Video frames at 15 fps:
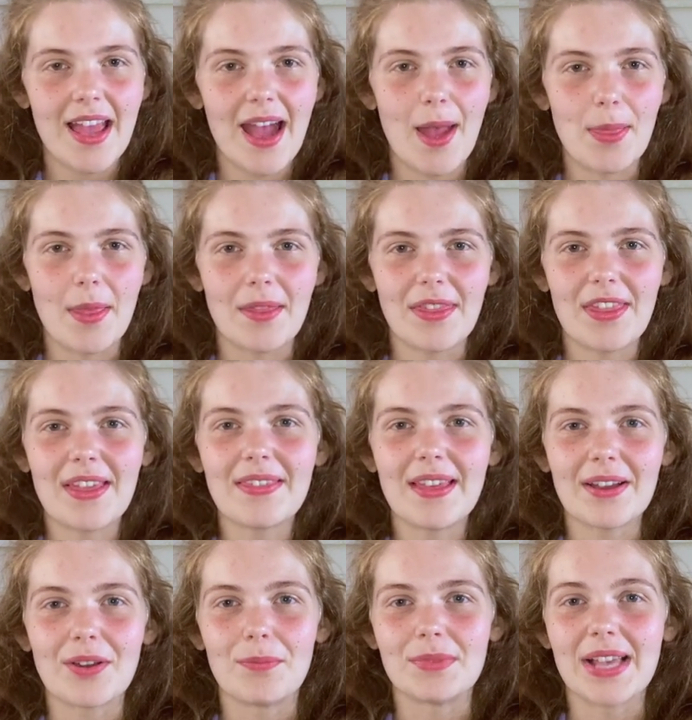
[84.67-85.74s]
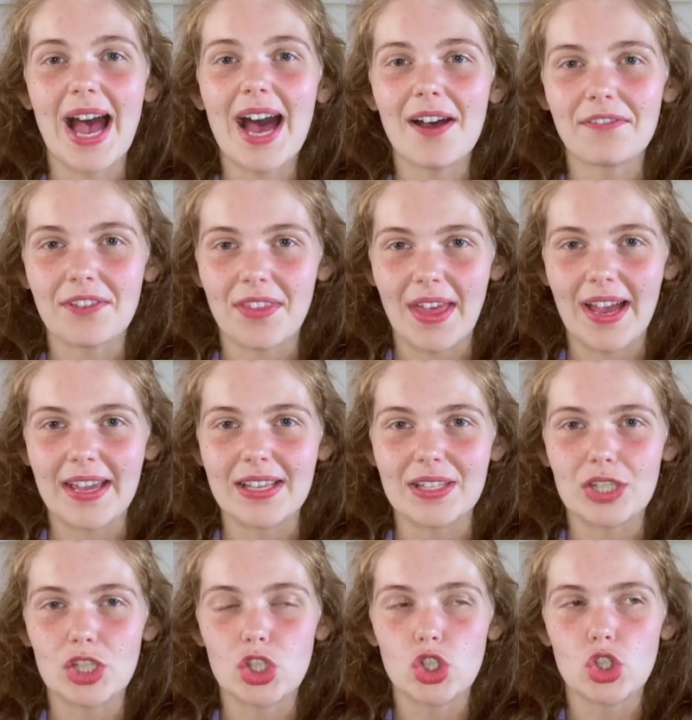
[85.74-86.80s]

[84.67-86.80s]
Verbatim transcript: And the thing that comes after that is